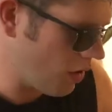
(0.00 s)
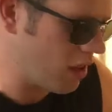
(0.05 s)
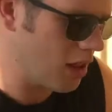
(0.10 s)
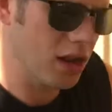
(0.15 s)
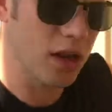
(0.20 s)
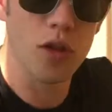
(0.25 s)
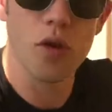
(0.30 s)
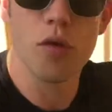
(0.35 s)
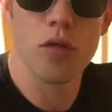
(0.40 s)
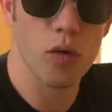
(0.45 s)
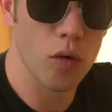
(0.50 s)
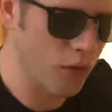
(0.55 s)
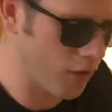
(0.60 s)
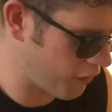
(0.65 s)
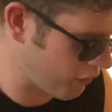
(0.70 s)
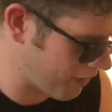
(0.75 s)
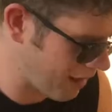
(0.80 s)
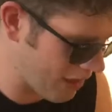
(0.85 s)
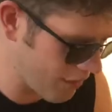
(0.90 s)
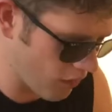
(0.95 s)
You lose all the
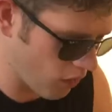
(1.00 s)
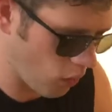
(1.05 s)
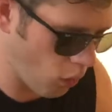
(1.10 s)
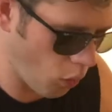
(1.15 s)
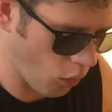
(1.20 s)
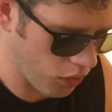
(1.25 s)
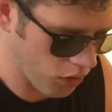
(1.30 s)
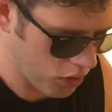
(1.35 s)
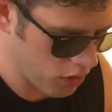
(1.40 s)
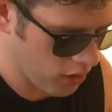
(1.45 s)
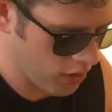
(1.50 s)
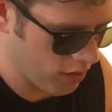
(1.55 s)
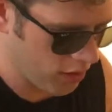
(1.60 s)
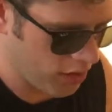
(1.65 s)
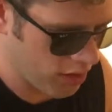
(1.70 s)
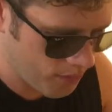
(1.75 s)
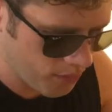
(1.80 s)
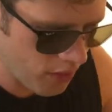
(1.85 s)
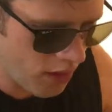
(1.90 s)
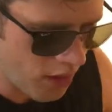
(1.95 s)
flavor, all the goodness.